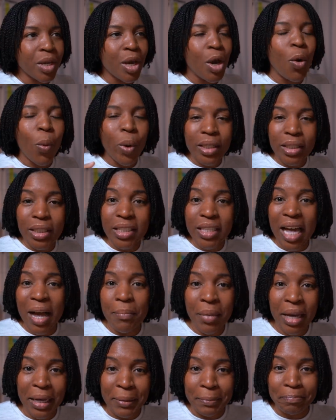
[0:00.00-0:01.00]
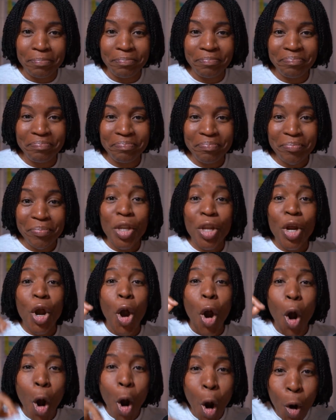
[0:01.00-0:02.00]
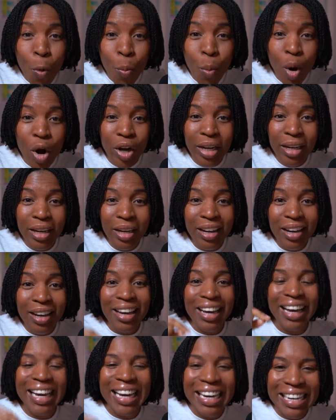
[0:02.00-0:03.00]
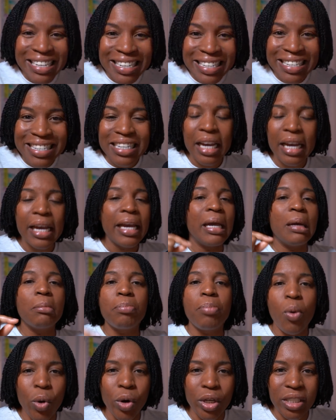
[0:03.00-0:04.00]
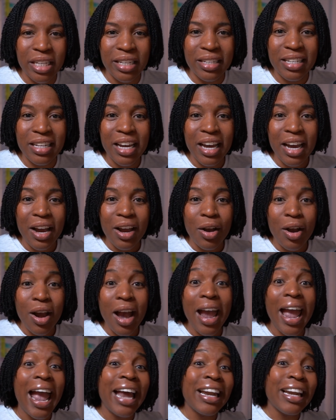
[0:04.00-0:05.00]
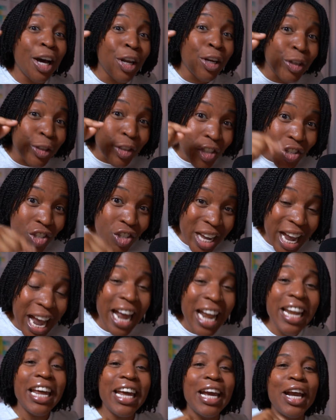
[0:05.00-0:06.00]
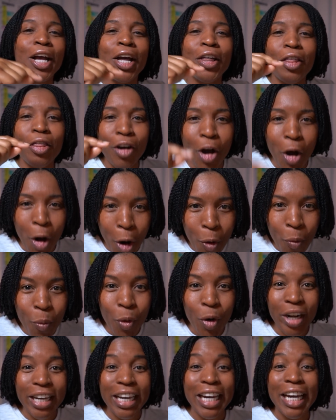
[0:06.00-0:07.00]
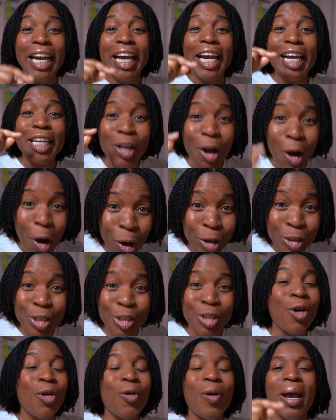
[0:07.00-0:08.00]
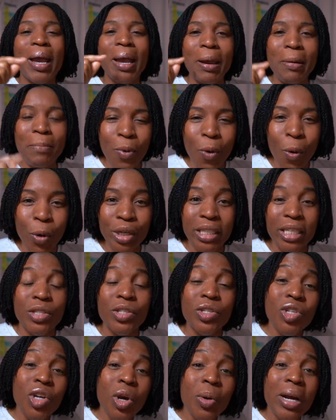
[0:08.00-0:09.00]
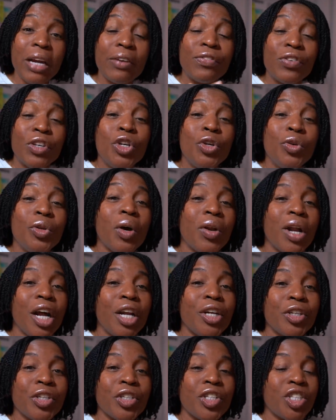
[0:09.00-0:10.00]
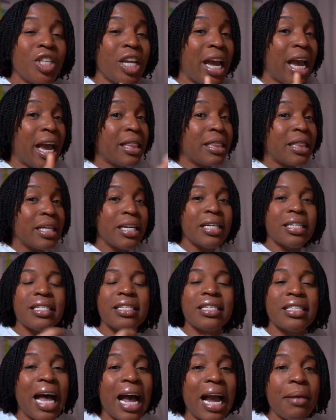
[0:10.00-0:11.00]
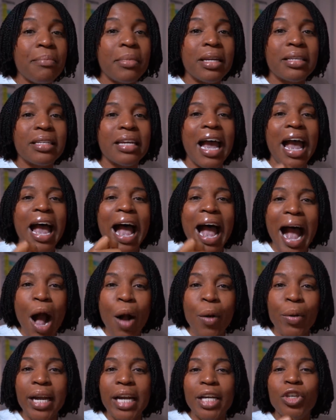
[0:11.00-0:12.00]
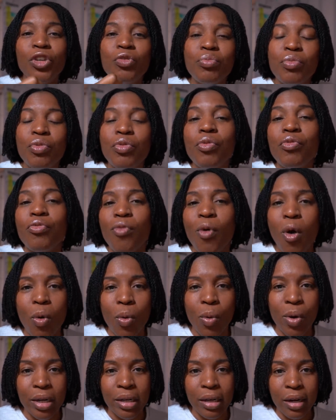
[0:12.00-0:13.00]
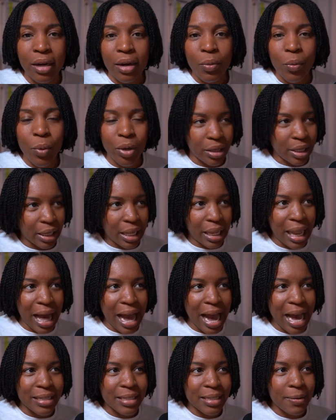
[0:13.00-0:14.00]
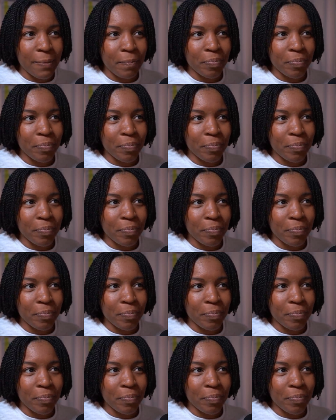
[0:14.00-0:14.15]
What does that mean? Homework is important, and understanding the homework is also important. So if you don't understand the assignment, how can you move forward with the class?